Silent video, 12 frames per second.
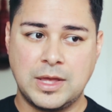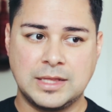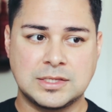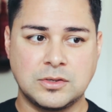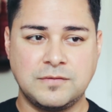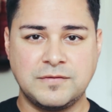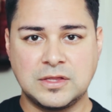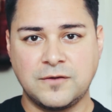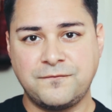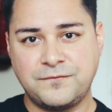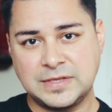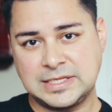and so even though
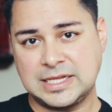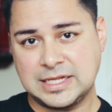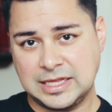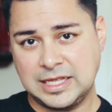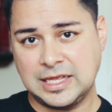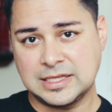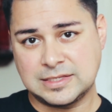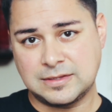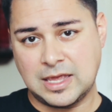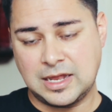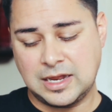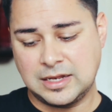physically
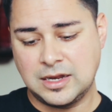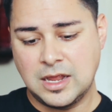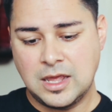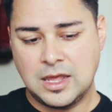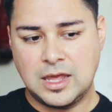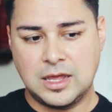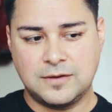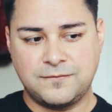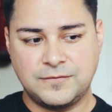and